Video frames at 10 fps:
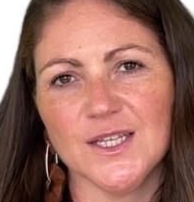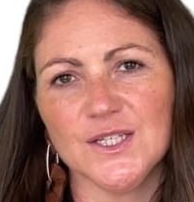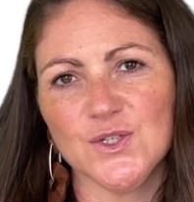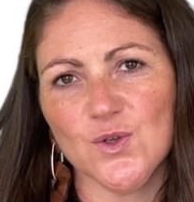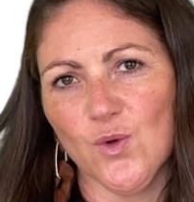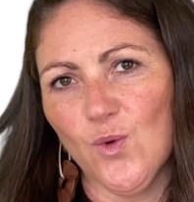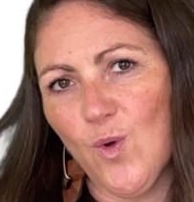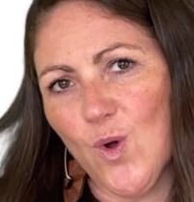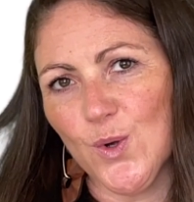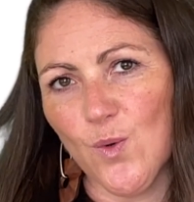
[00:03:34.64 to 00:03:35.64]
To go
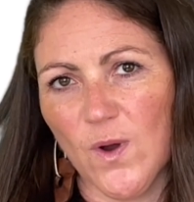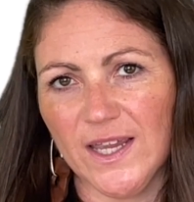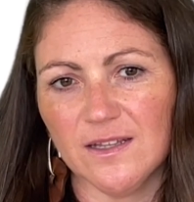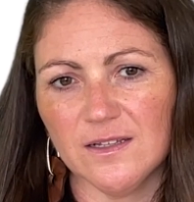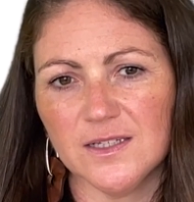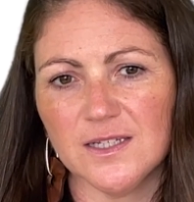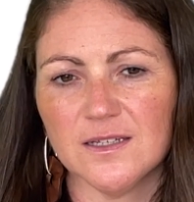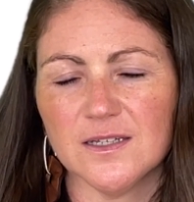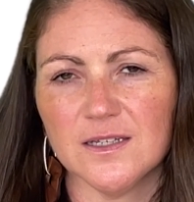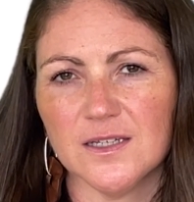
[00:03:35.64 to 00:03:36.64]
on a wild
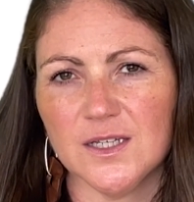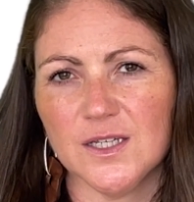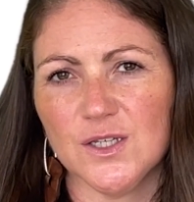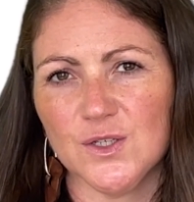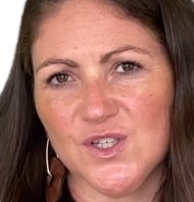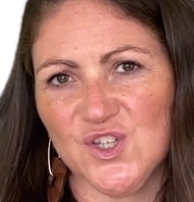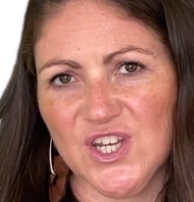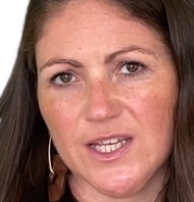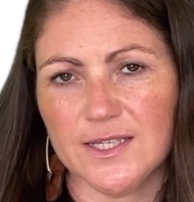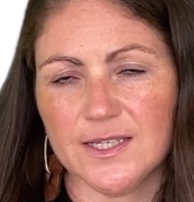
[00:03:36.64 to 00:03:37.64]
goose
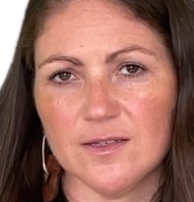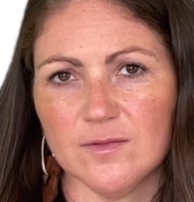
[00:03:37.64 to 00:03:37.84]
chase,